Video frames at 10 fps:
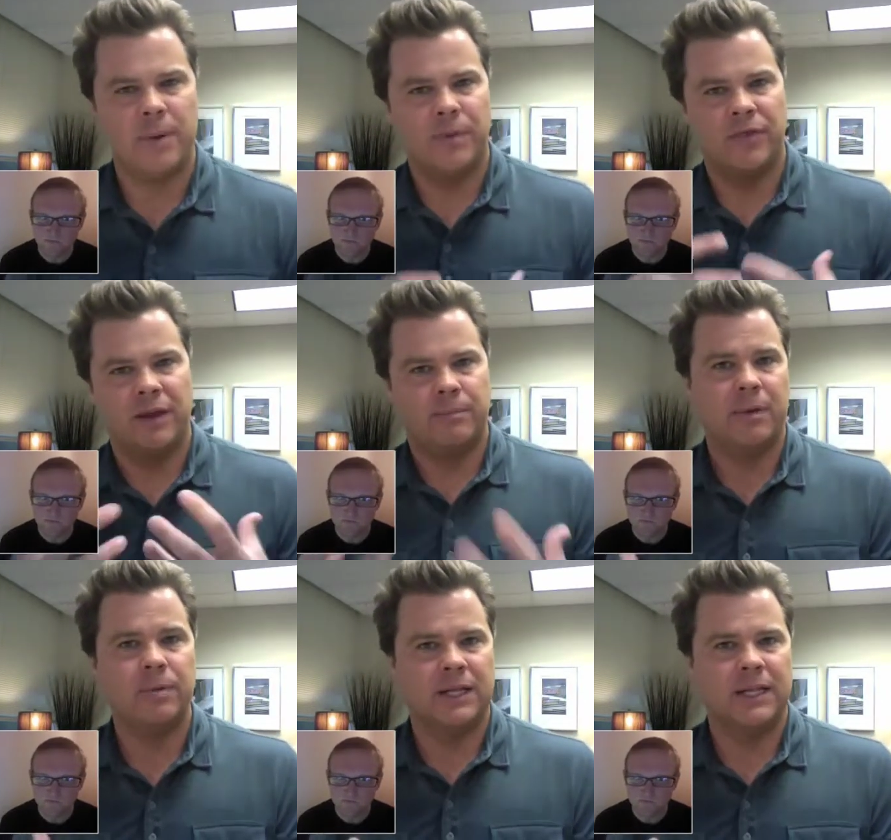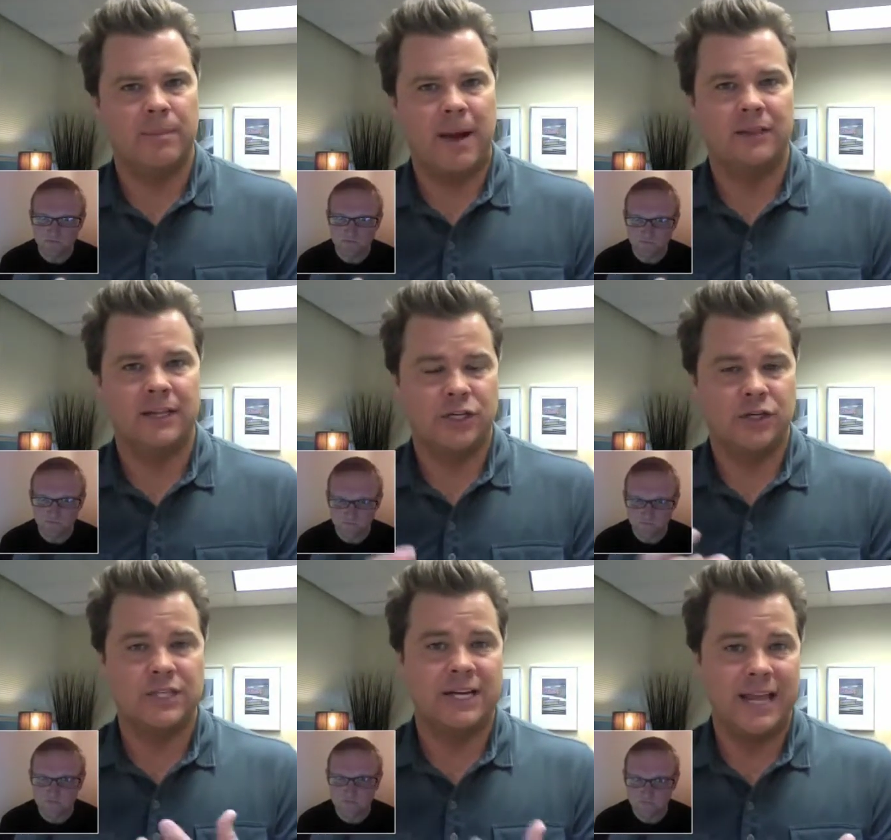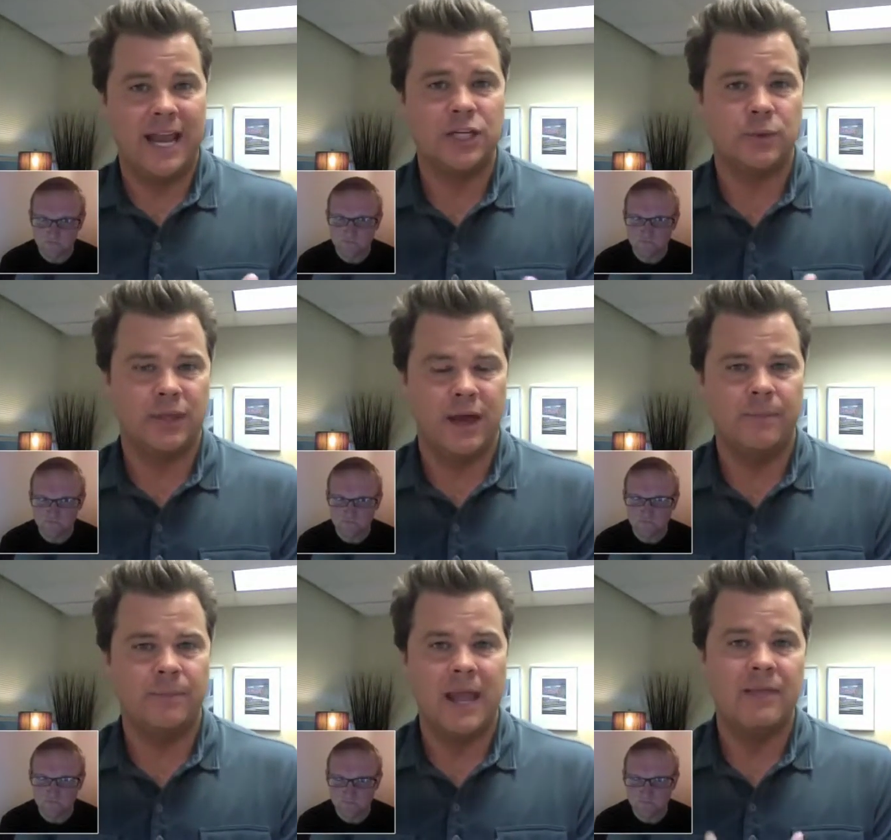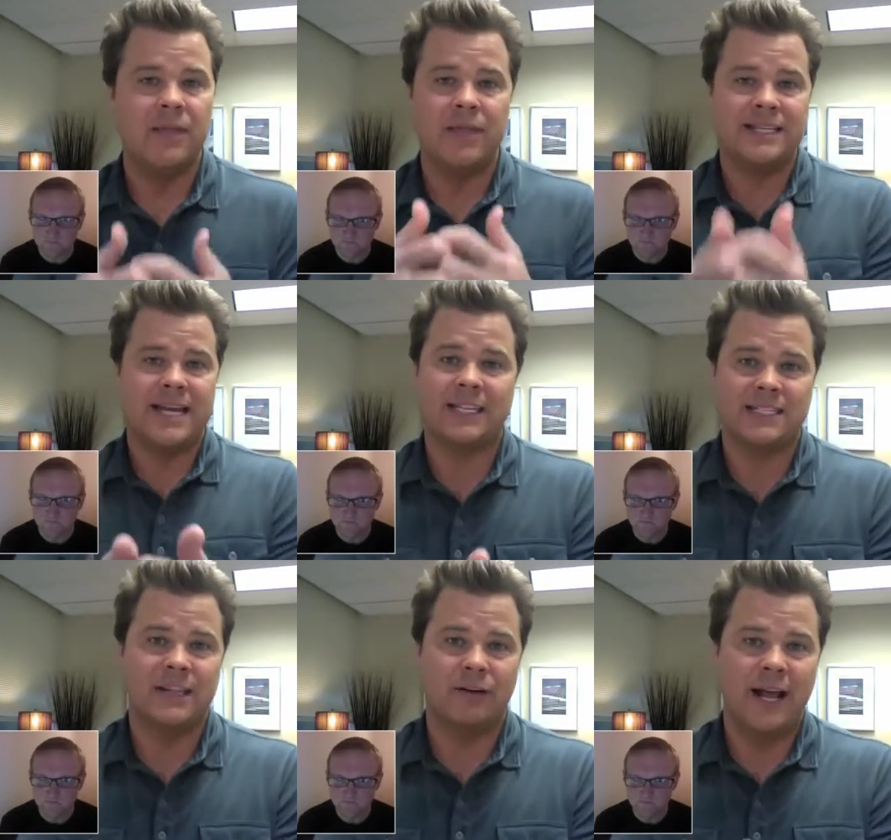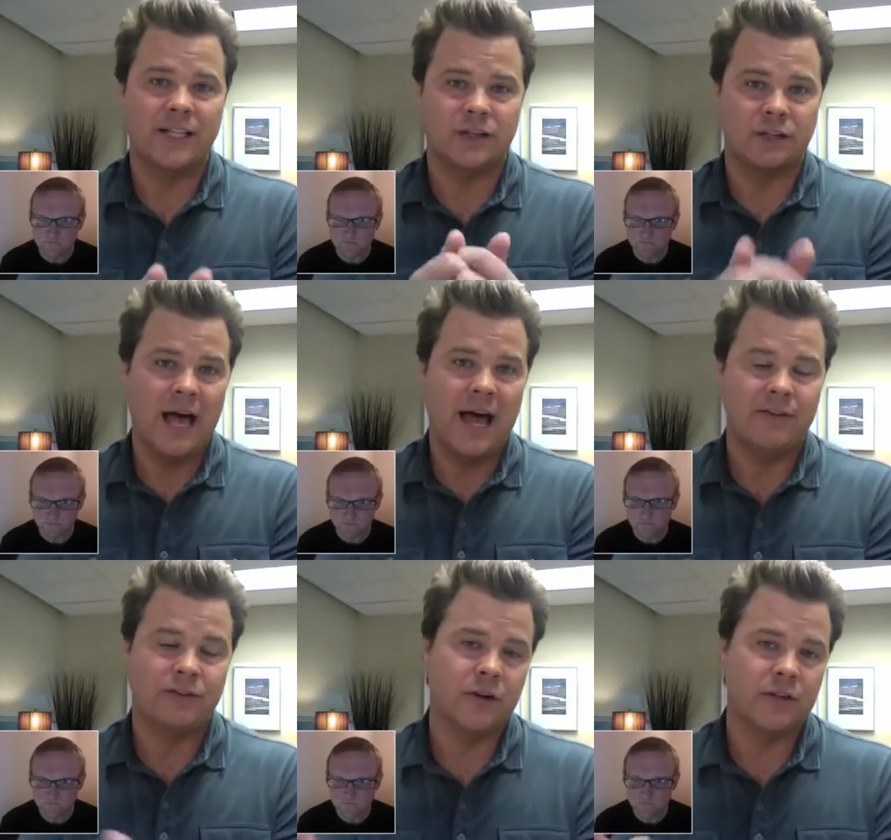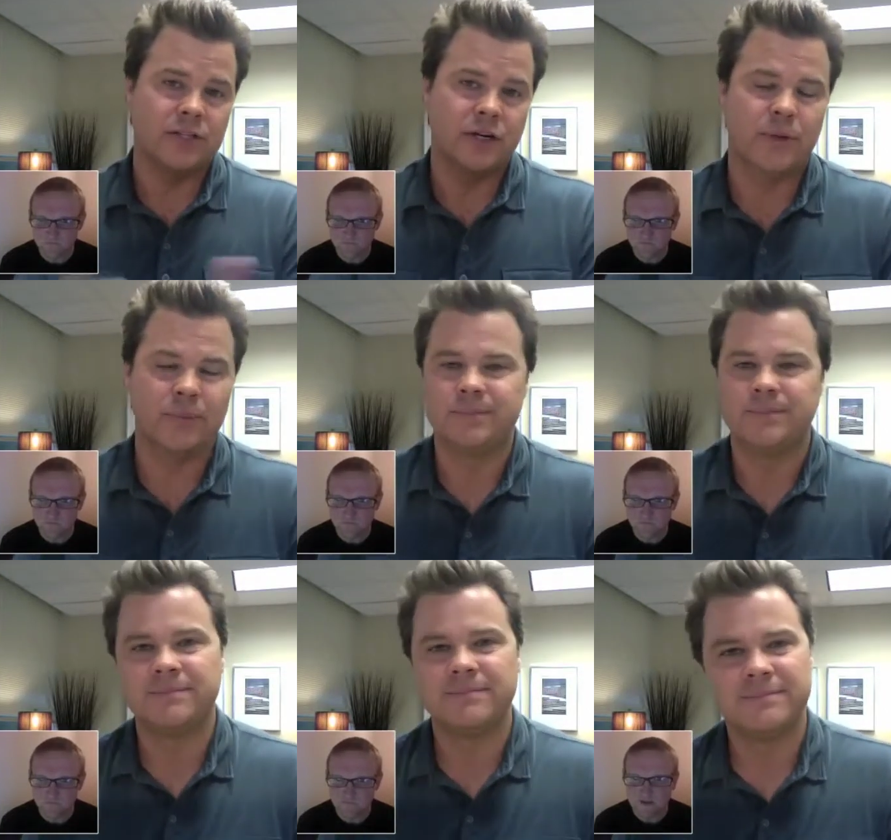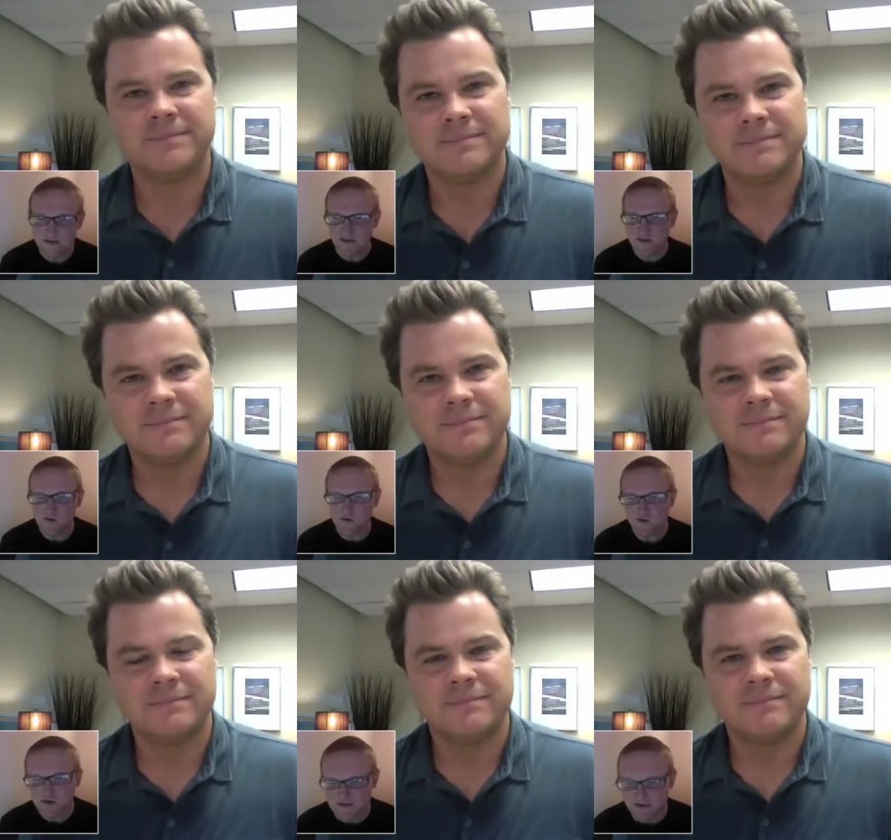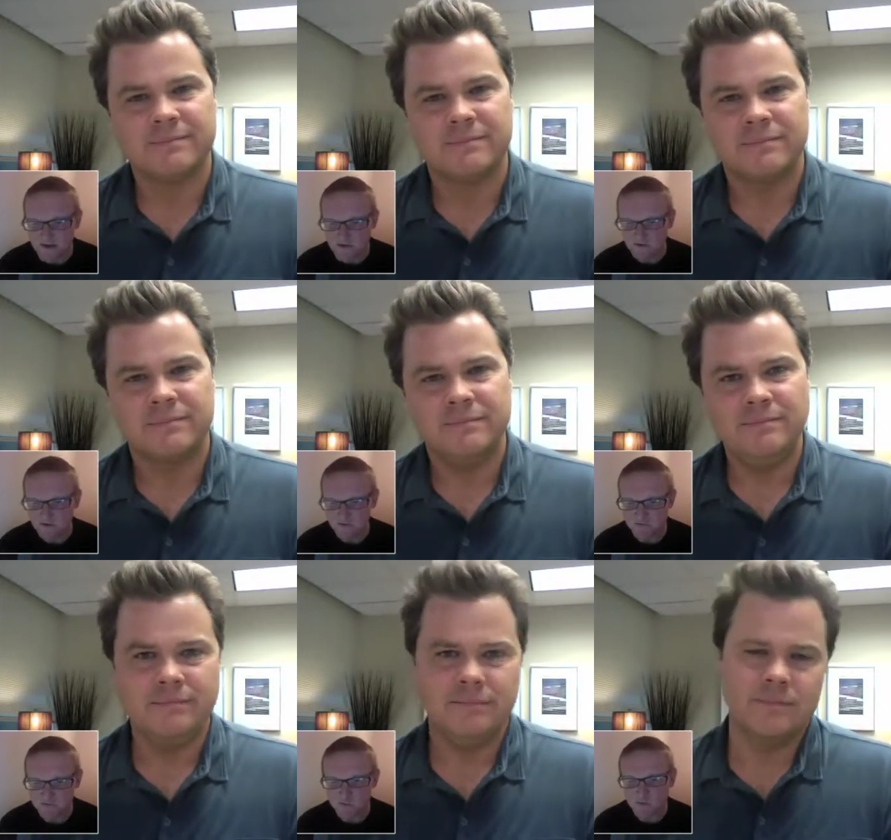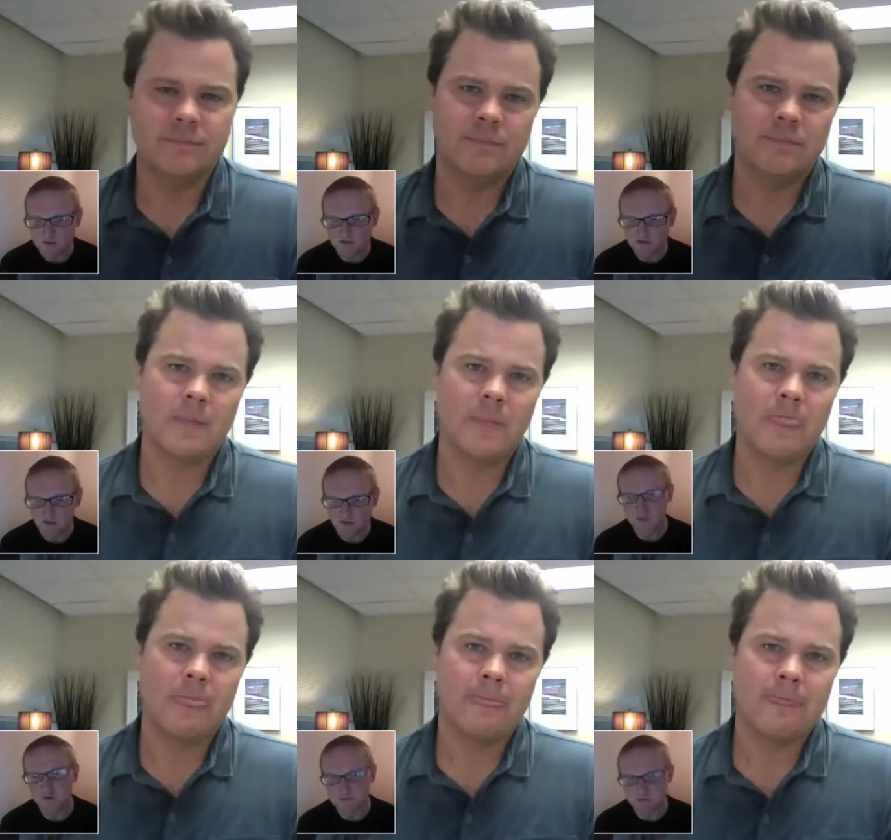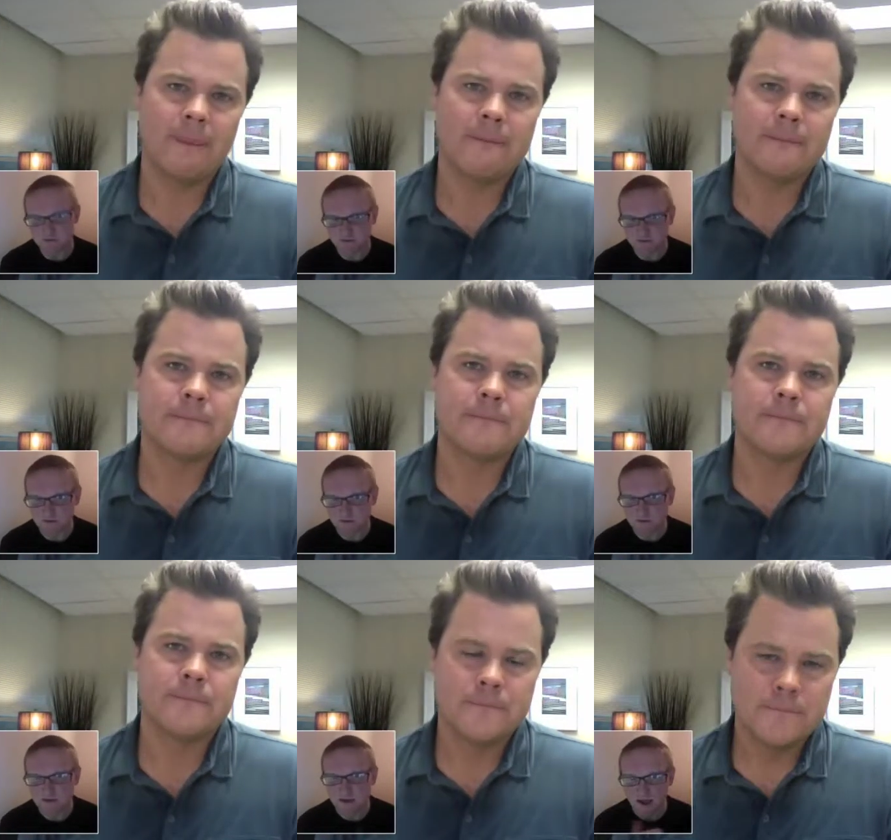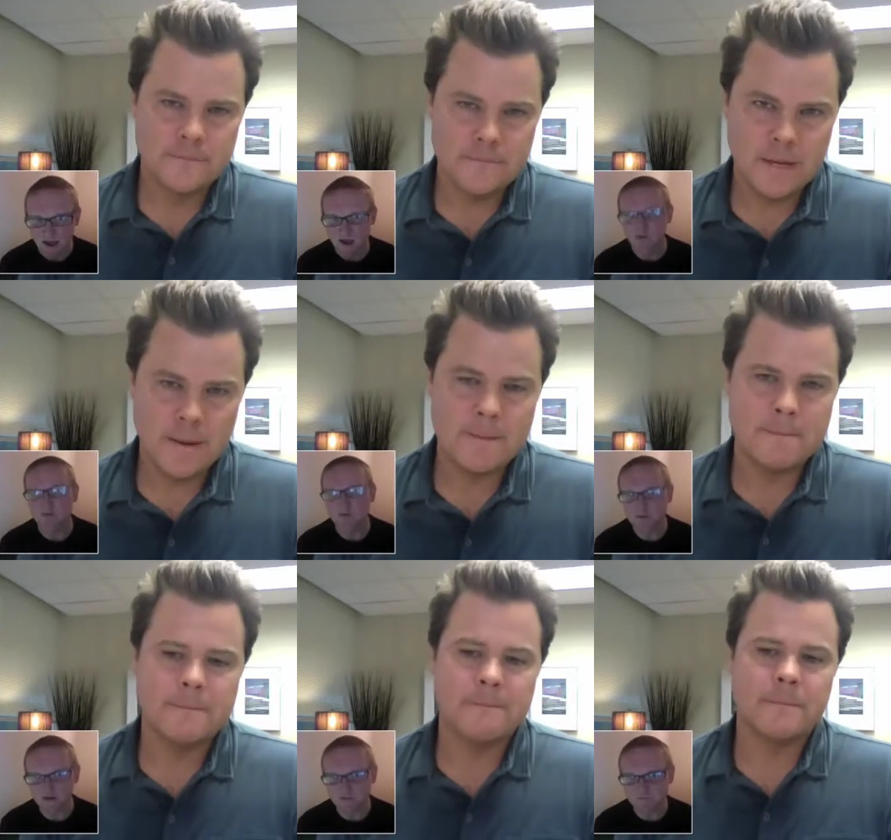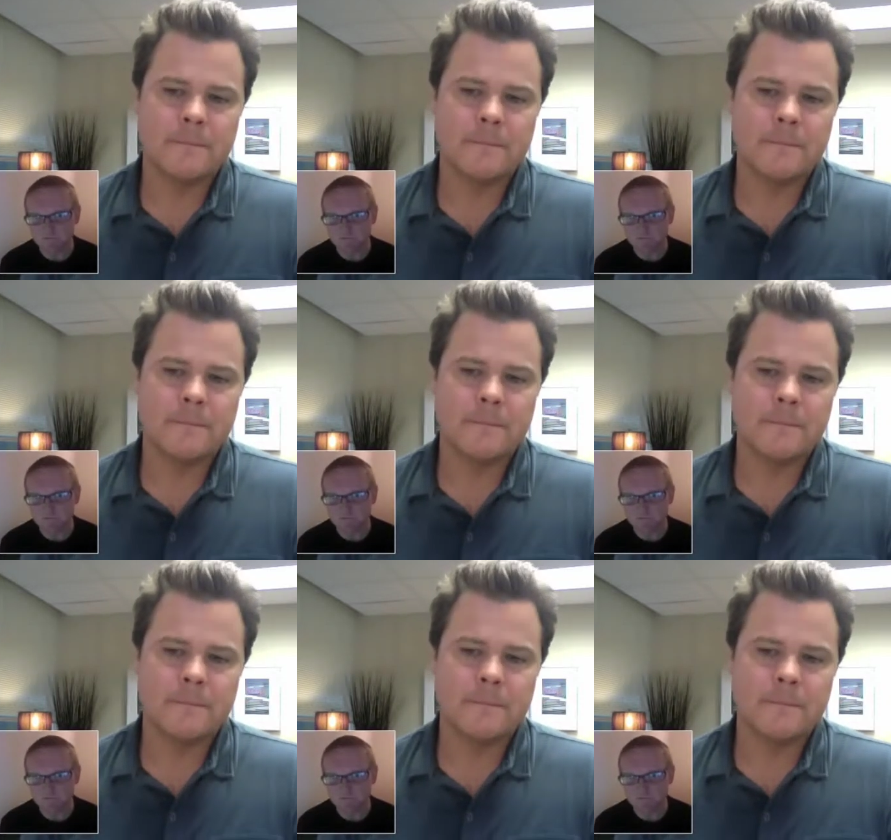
Speaker 1: to help people think biblically about the issues and engage with them. And then they text in their answer live during the sermon.
Speaker 2: Now, you guys have a few weeks under your belt now. How has it gone?